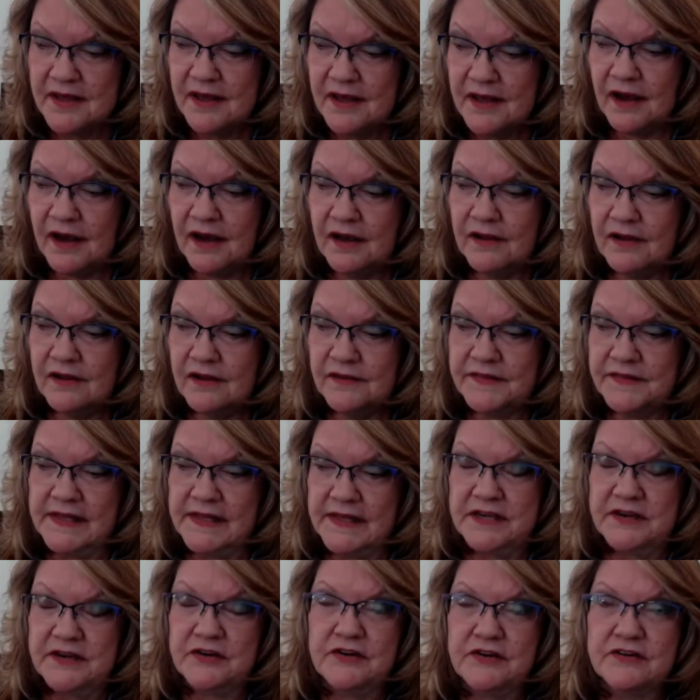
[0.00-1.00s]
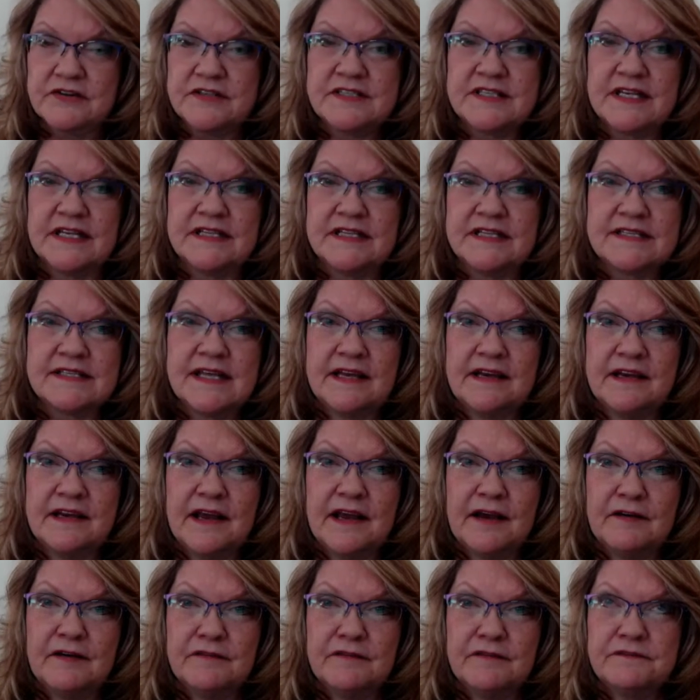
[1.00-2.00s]
all the years since then
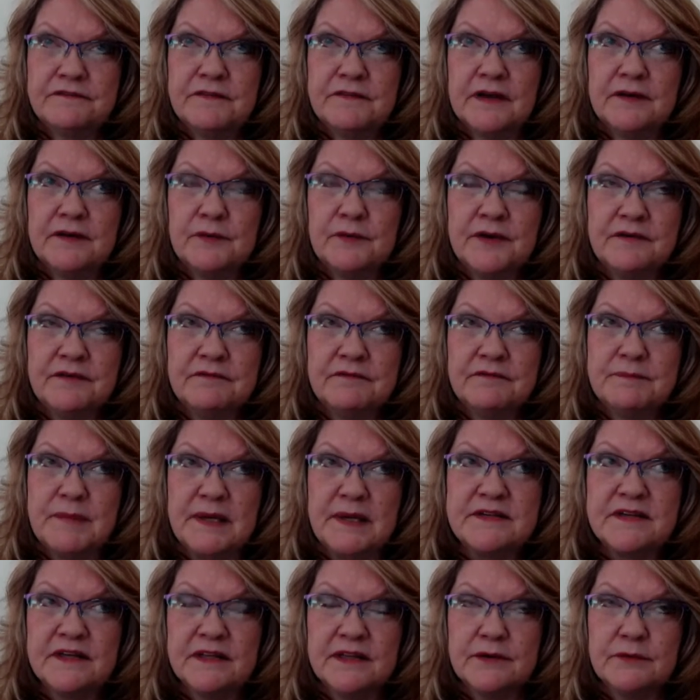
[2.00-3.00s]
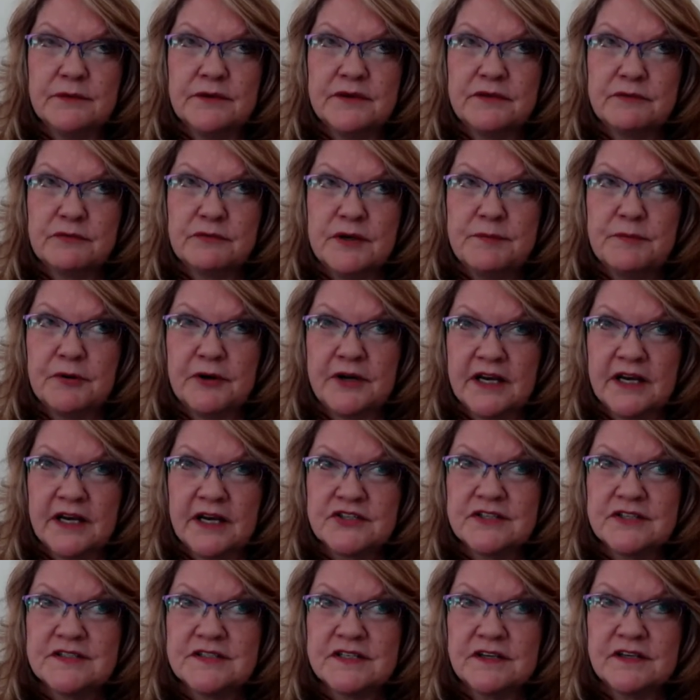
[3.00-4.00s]
we've been dealing with
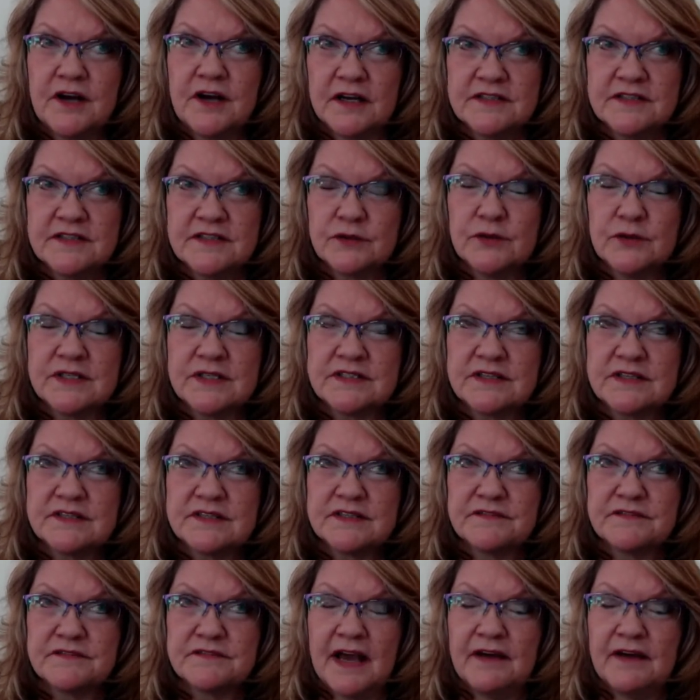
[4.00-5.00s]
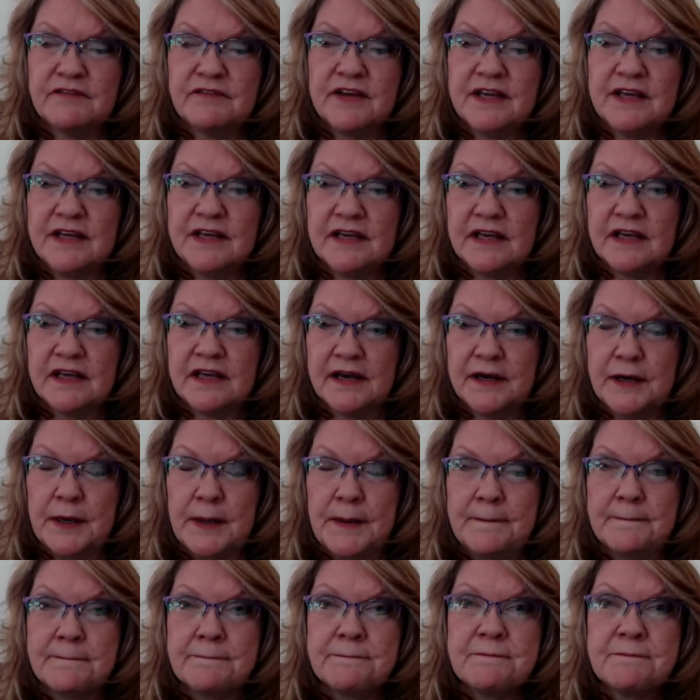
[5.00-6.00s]
repercussions and consequences of having
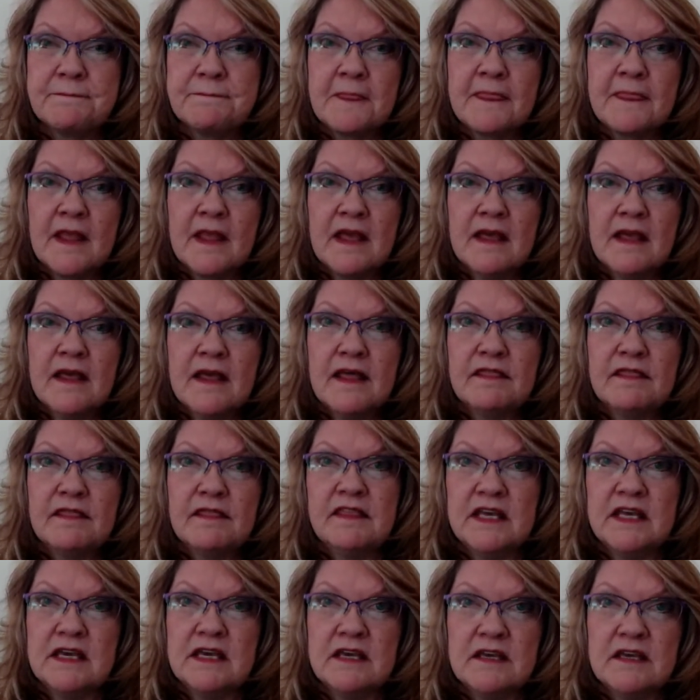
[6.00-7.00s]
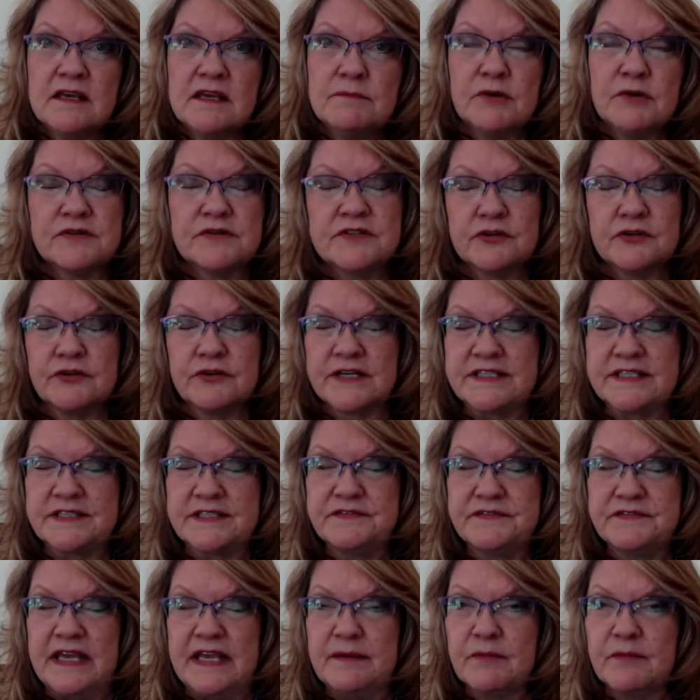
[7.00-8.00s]
the most aggressive
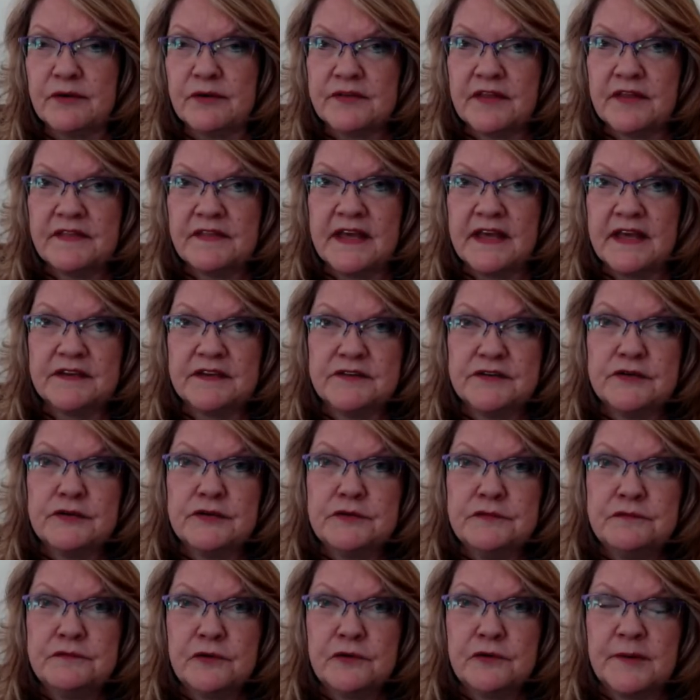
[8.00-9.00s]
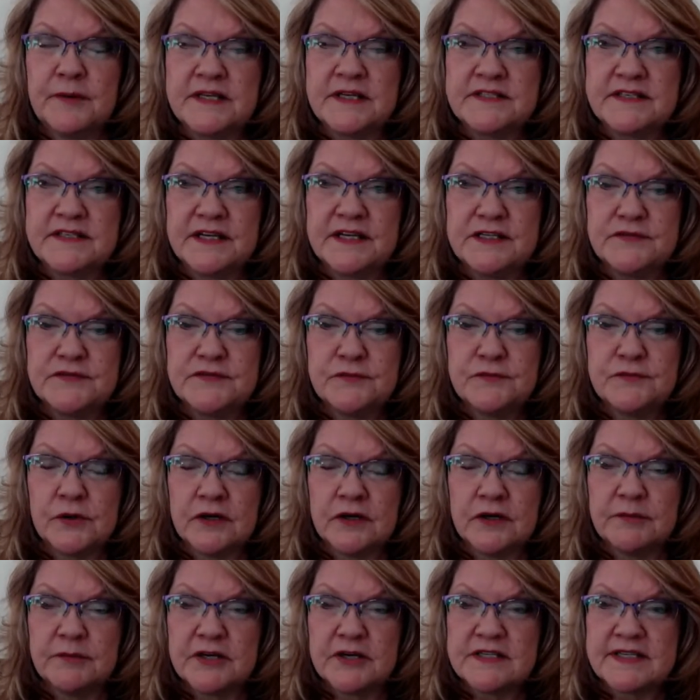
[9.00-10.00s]
chemo that they could do for my stage
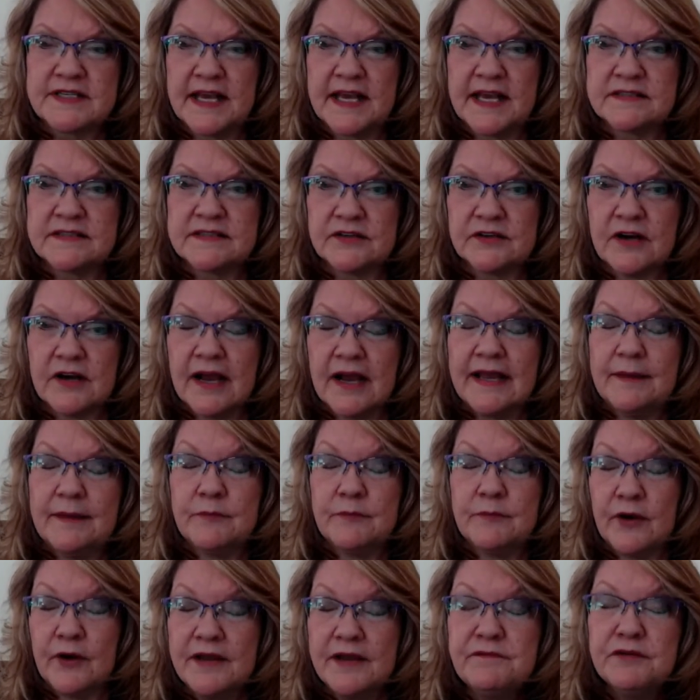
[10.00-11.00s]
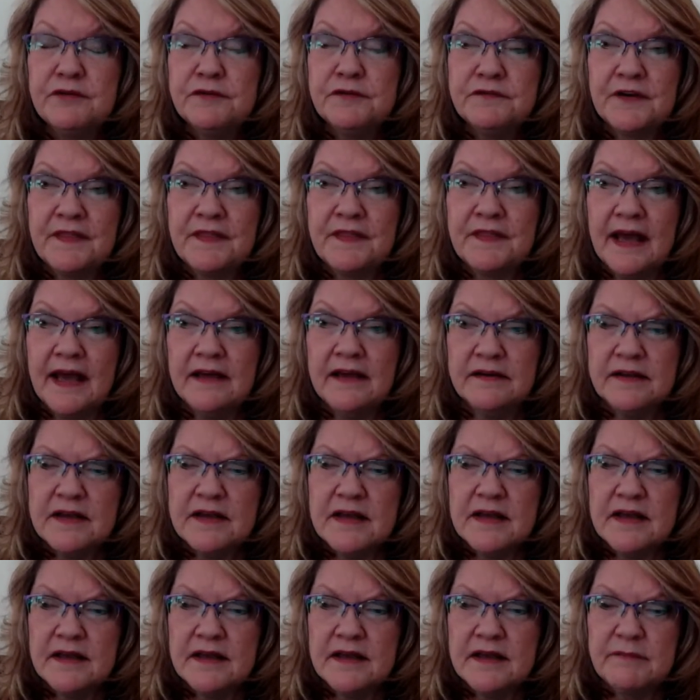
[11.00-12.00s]
4 breast cancer. I am grateful for that
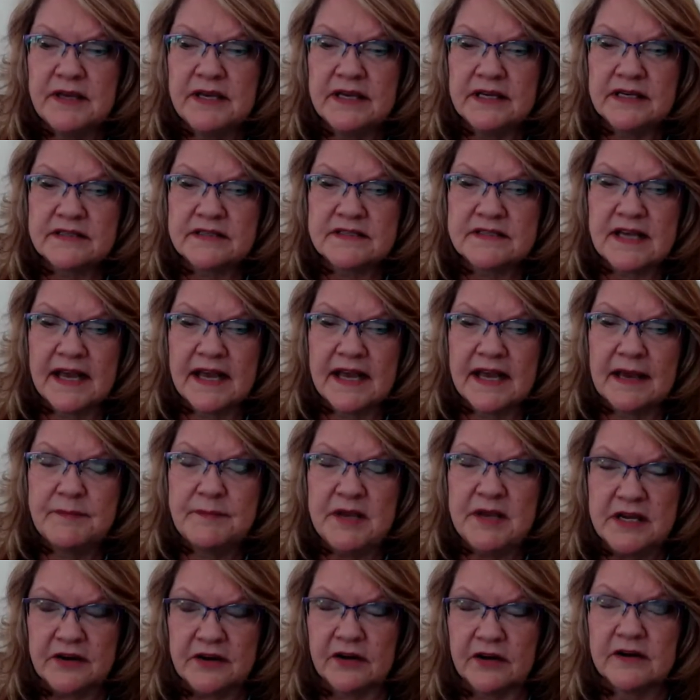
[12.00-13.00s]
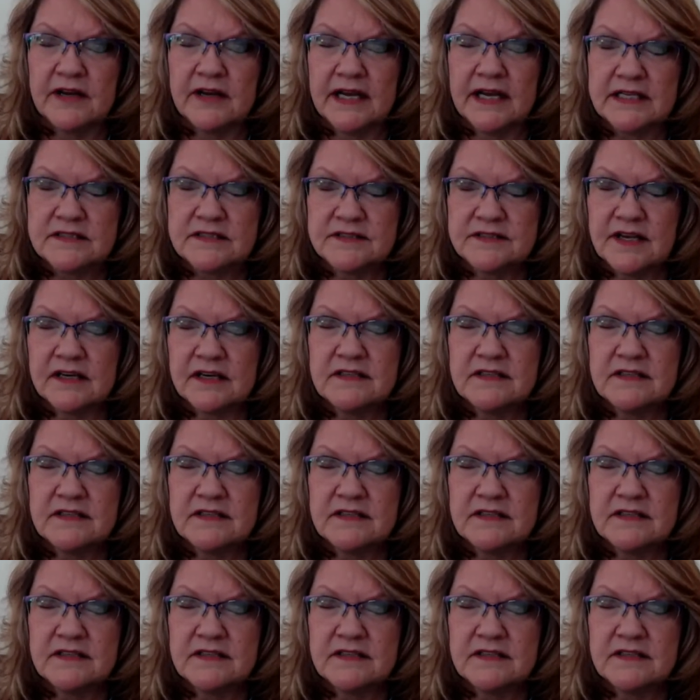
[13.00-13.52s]
because I am here. As Doug